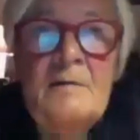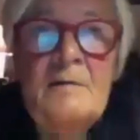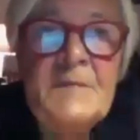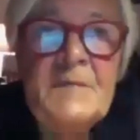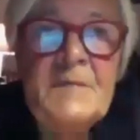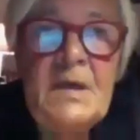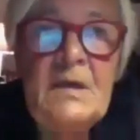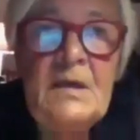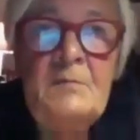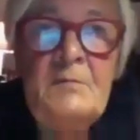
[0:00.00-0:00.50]

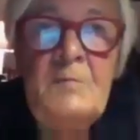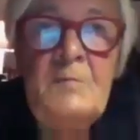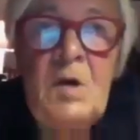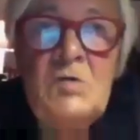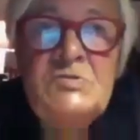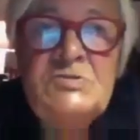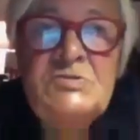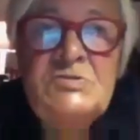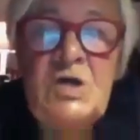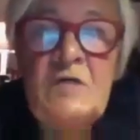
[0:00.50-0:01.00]
Most
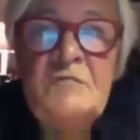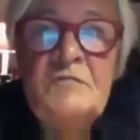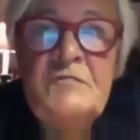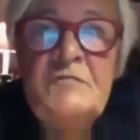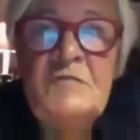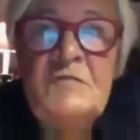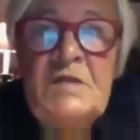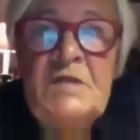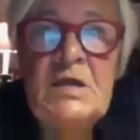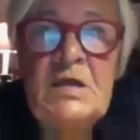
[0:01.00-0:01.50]
of
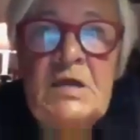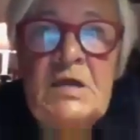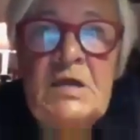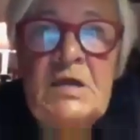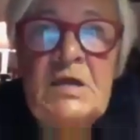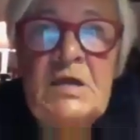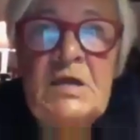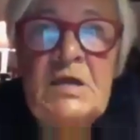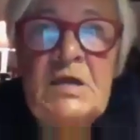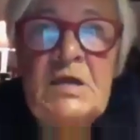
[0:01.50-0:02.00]
the
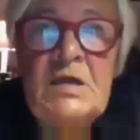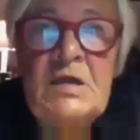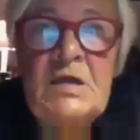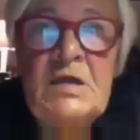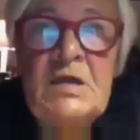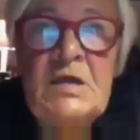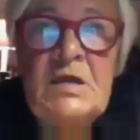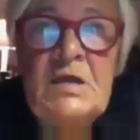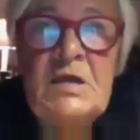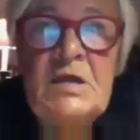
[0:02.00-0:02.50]

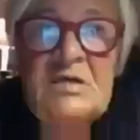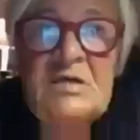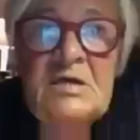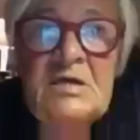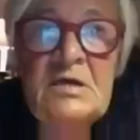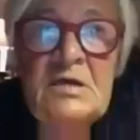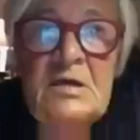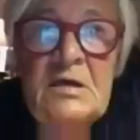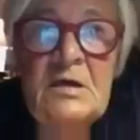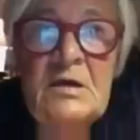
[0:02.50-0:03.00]

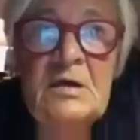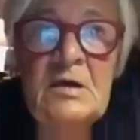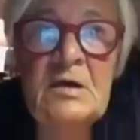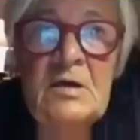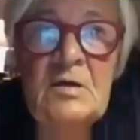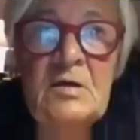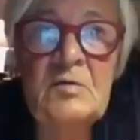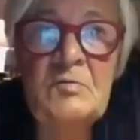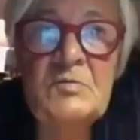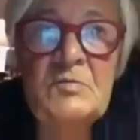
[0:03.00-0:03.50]
university
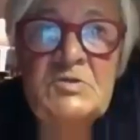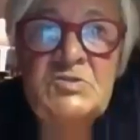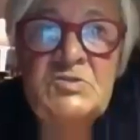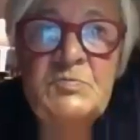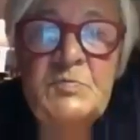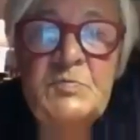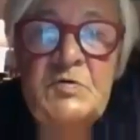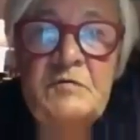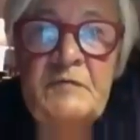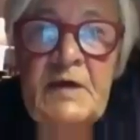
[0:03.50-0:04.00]
which
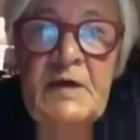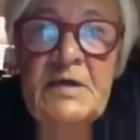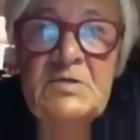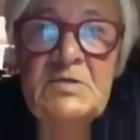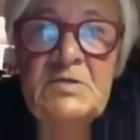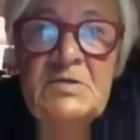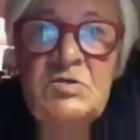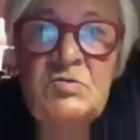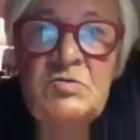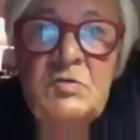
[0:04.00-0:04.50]

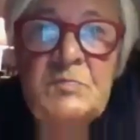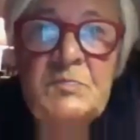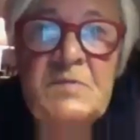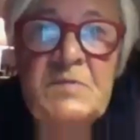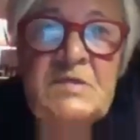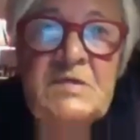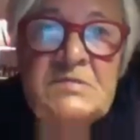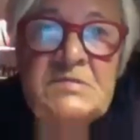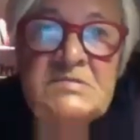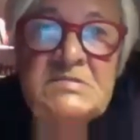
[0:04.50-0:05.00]
provide
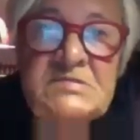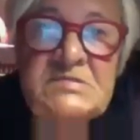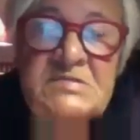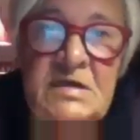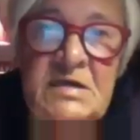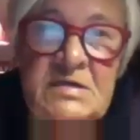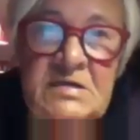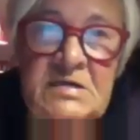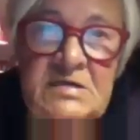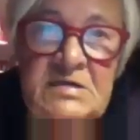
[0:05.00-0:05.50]
European
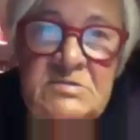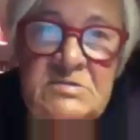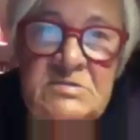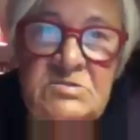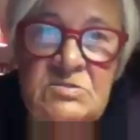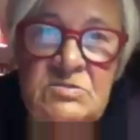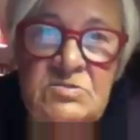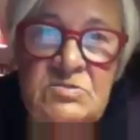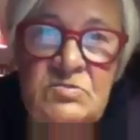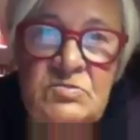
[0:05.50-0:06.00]
studies,
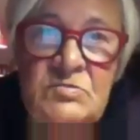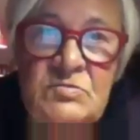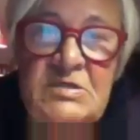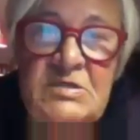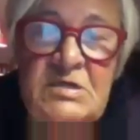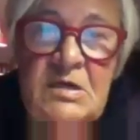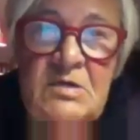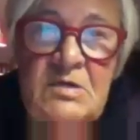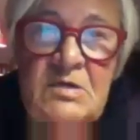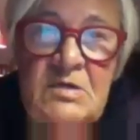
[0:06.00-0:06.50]

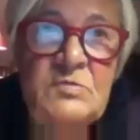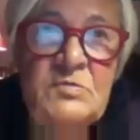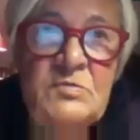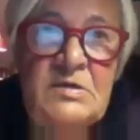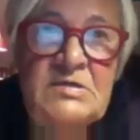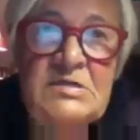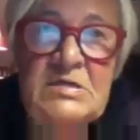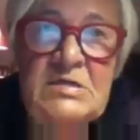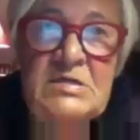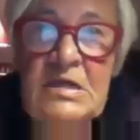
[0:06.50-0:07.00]
do
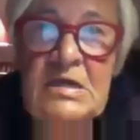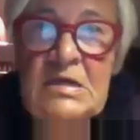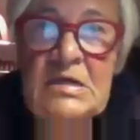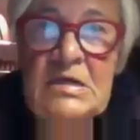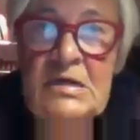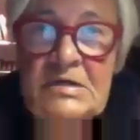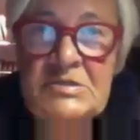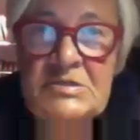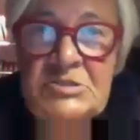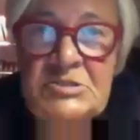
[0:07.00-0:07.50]
it in
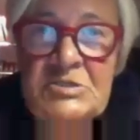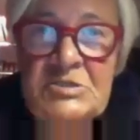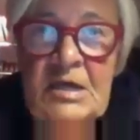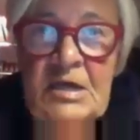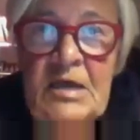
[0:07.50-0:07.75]
English.